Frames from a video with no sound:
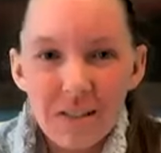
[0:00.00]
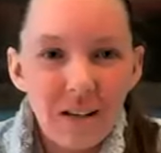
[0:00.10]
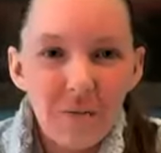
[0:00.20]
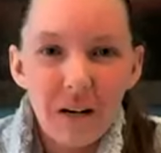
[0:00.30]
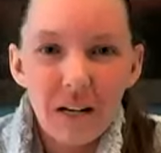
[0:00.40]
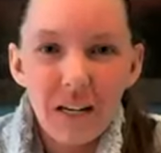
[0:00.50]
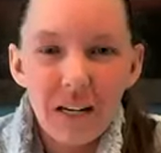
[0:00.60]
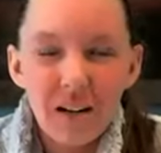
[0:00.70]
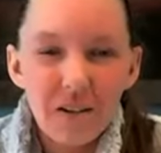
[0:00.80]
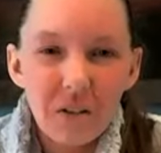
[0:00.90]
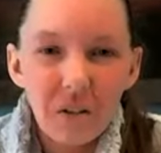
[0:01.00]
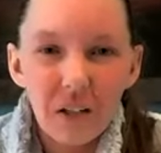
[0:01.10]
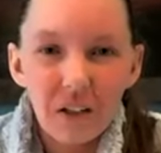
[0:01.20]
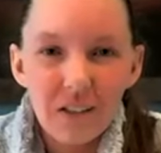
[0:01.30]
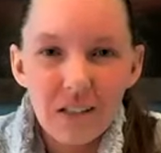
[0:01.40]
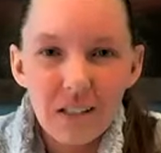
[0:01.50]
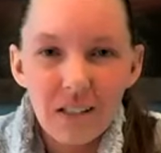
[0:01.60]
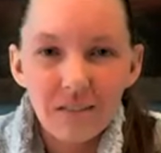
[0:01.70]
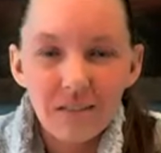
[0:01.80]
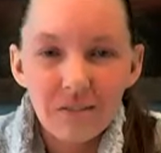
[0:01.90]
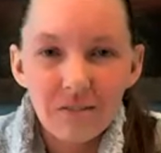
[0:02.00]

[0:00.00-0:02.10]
to save money and also guarantee